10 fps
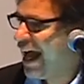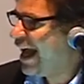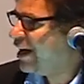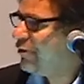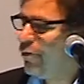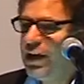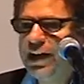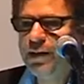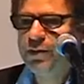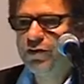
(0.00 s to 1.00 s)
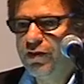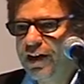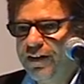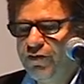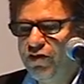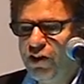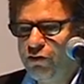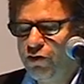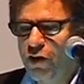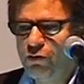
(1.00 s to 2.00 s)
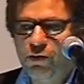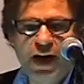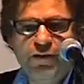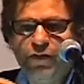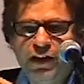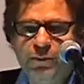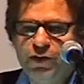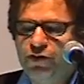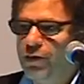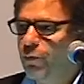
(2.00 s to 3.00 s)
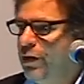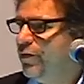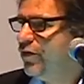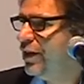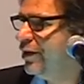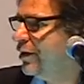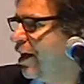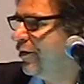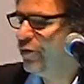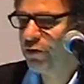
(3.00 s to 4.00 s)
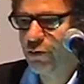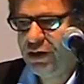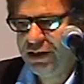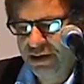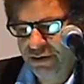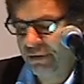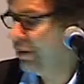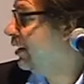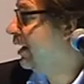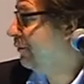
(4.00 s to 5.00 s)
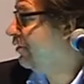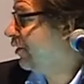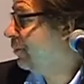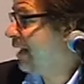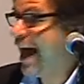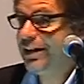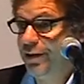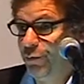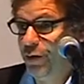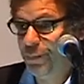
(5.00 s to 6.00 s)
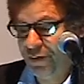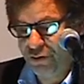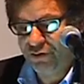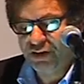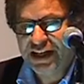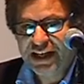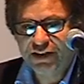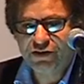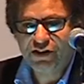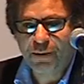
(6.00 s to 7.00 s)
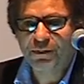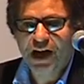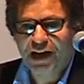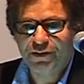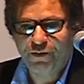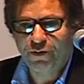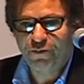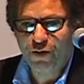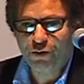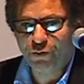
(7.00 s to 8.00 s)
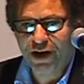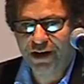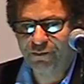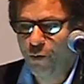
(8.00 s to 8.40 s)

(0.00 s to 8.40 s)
Every image that I've shown you, every image that we've seen on the screen here, and very badly reproduced, is some kind of a photograph.